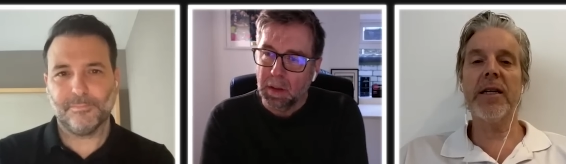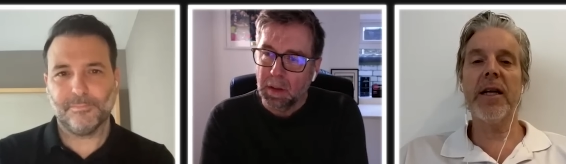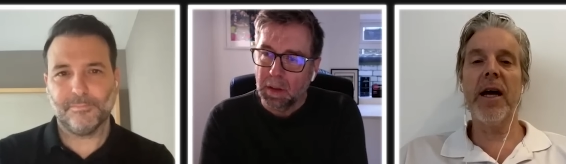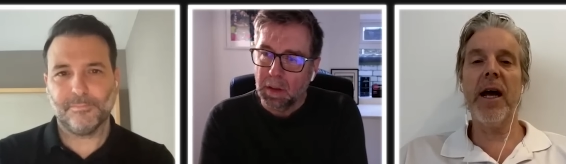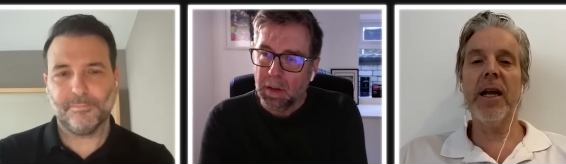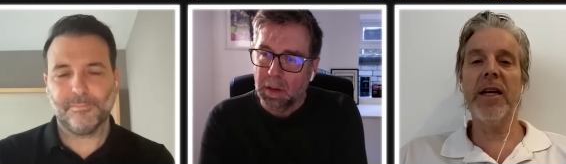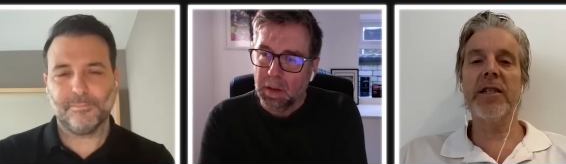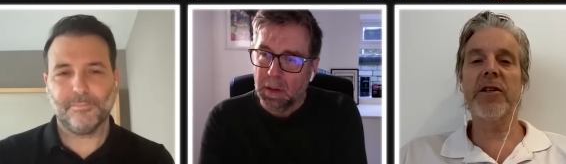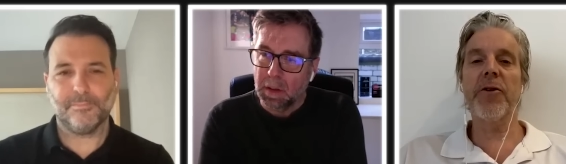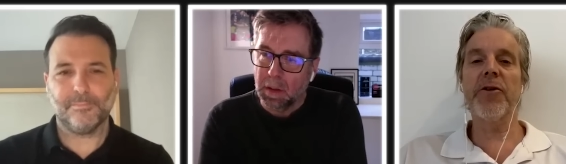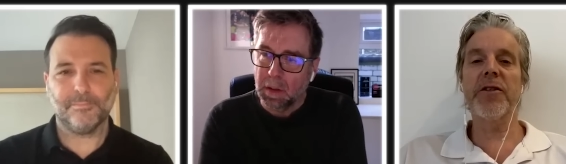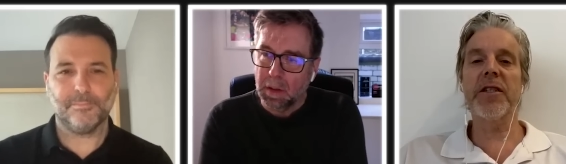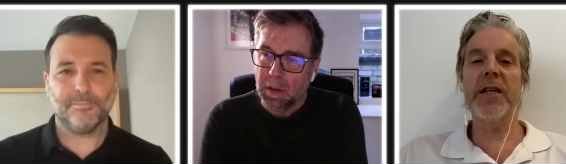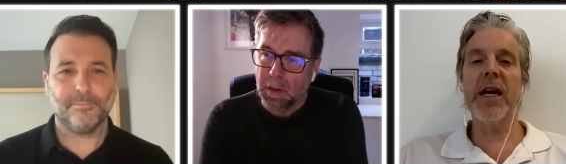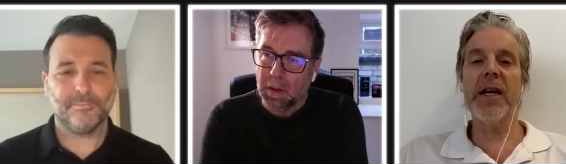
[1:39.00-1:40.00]
Speaker 1: Alex
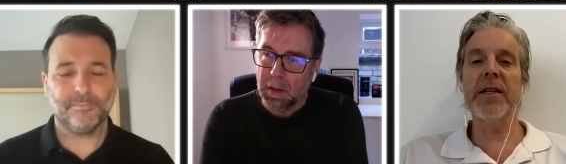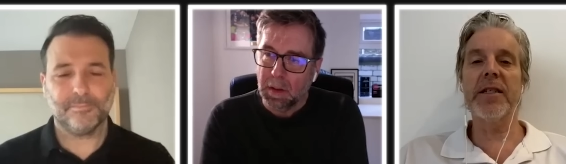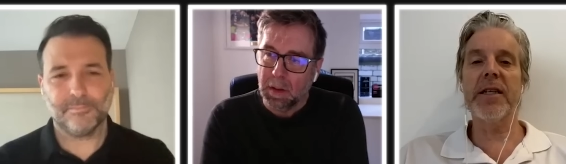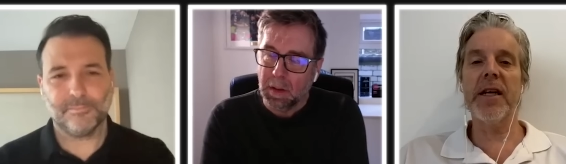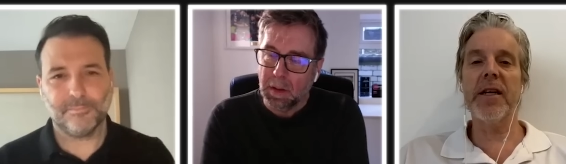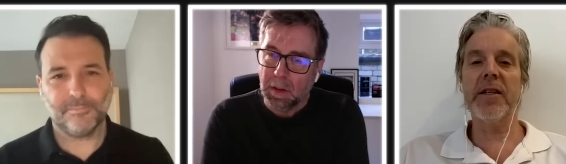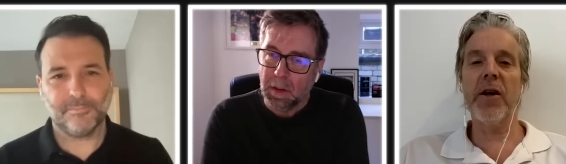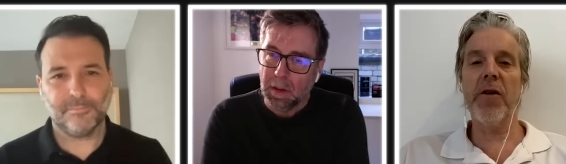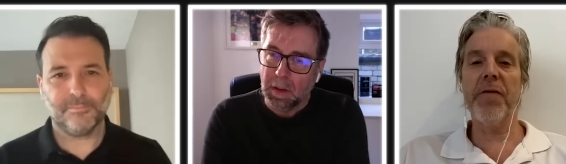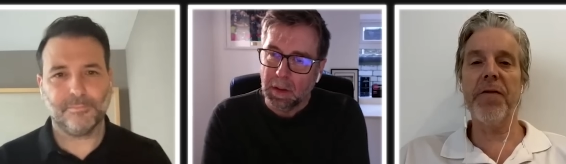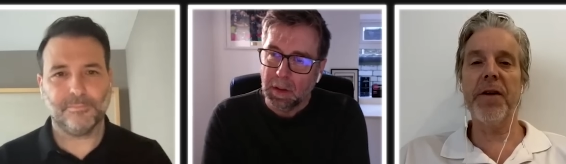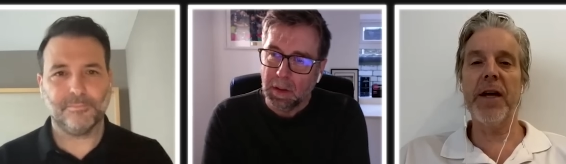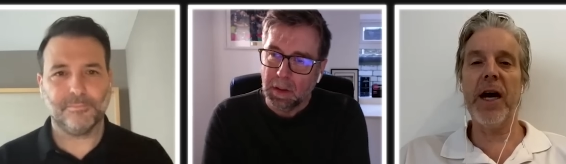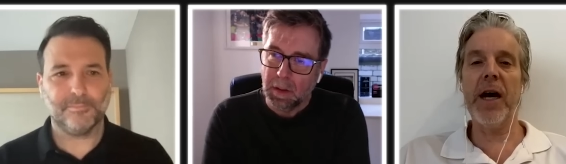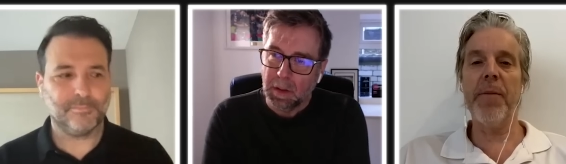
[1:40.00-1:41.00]
Rosen said at
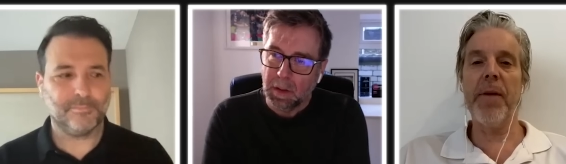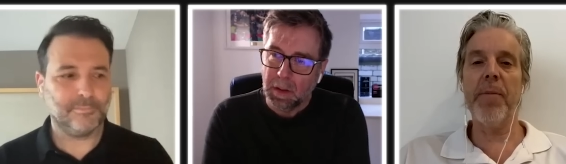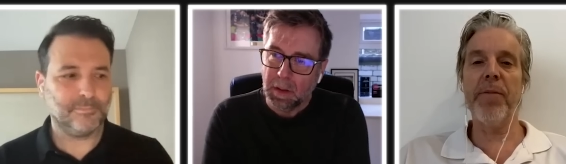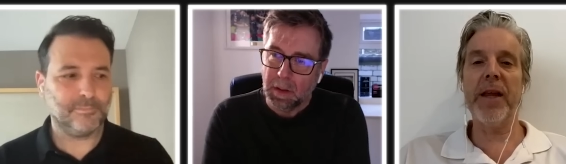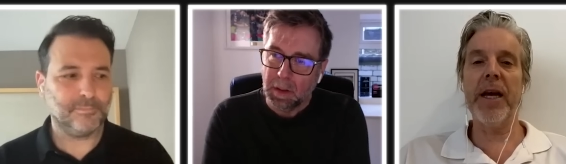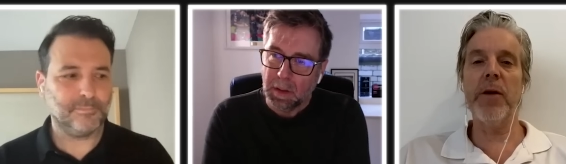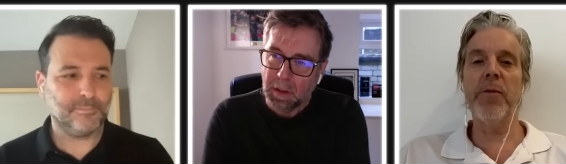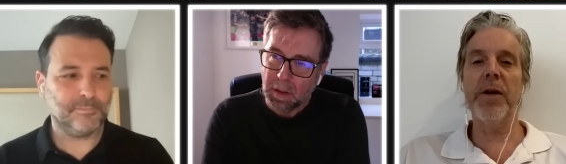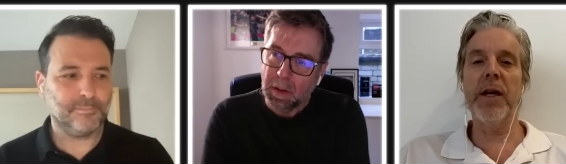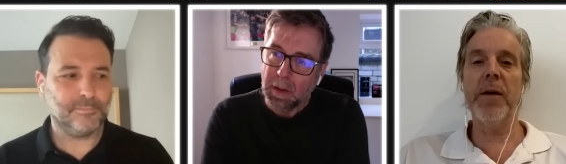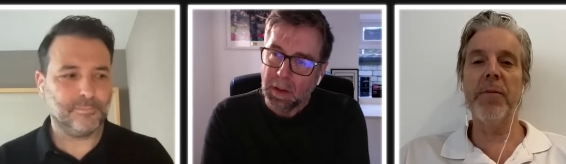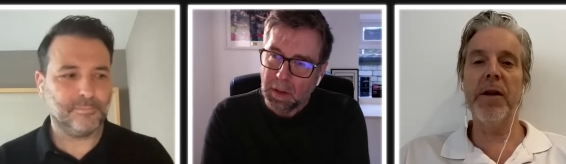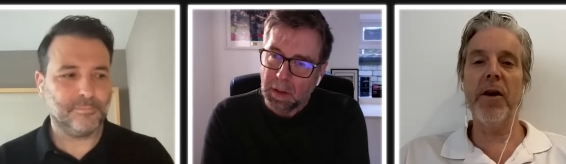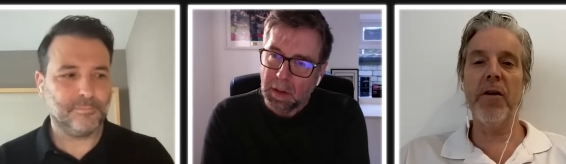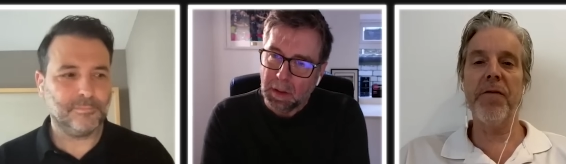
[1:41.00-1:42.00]
Hoffenheim. I played with him
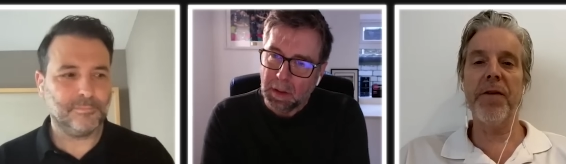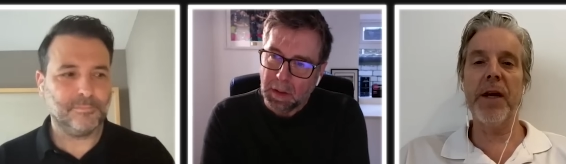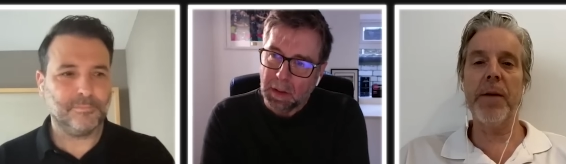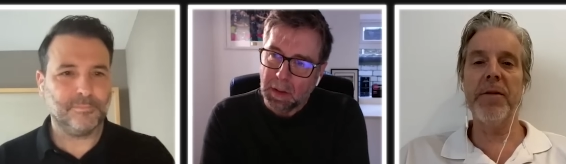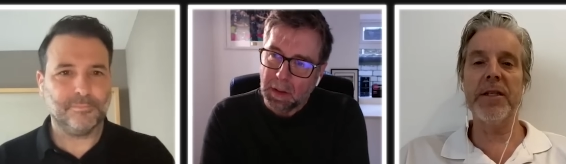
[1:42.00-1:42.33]
in Hoffenheim.